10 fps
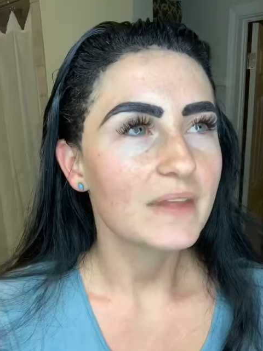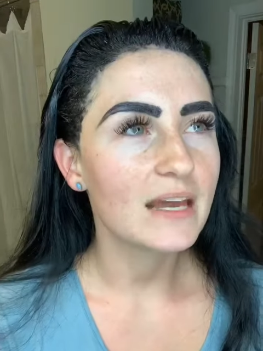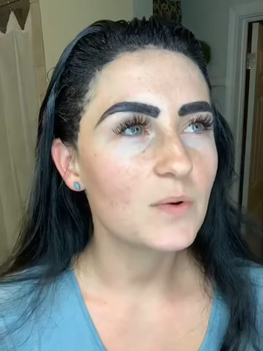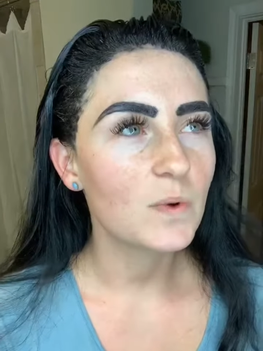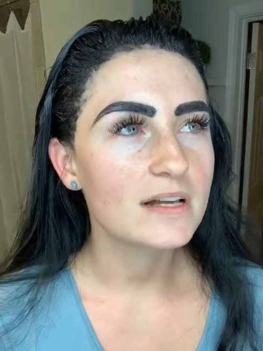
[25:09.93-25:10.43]

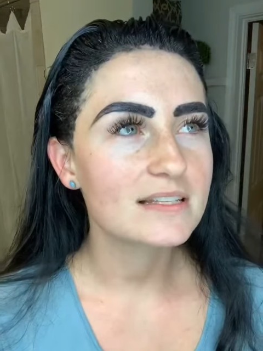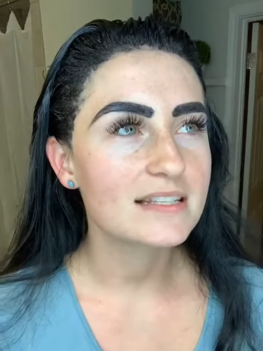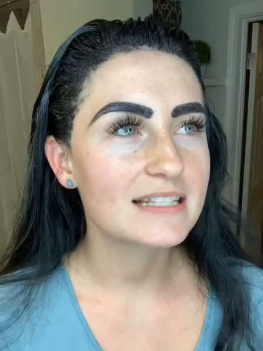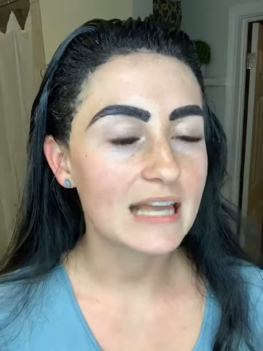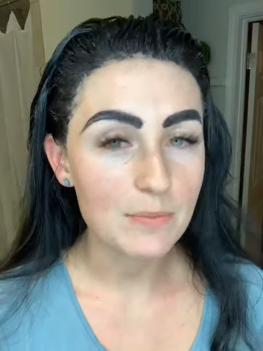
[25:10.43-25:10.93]
It was
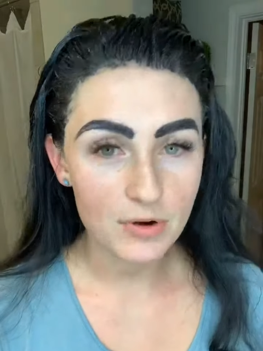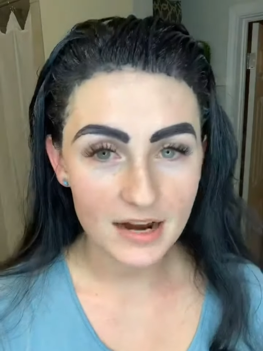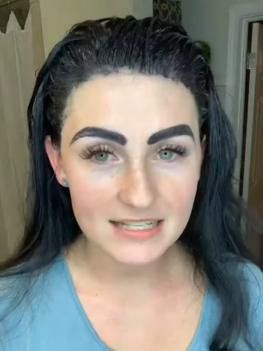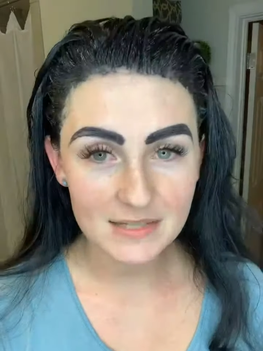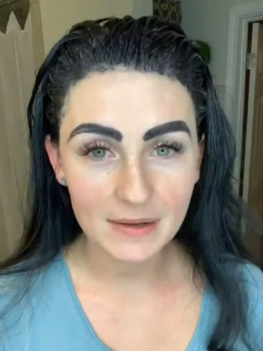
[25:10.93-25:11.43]
the same
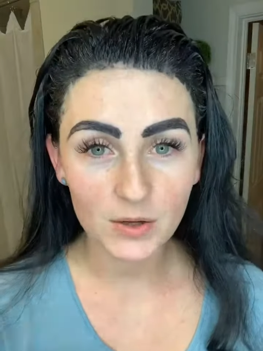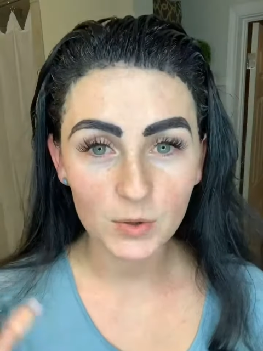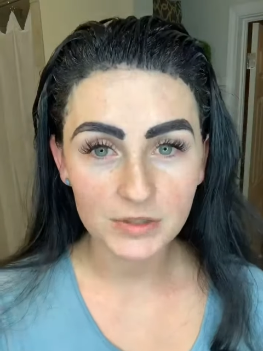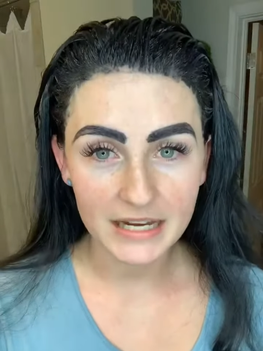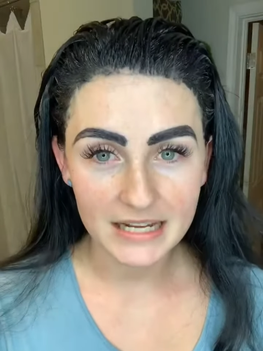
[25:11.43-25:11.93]
price as my
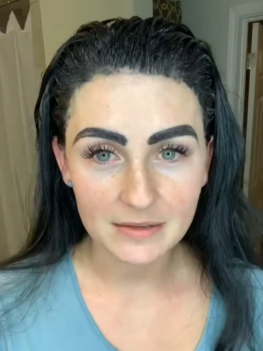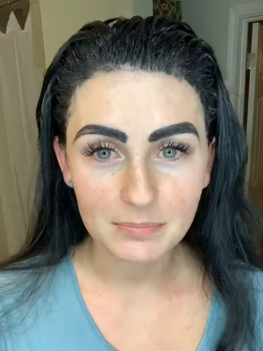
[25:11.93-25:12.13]
old lady,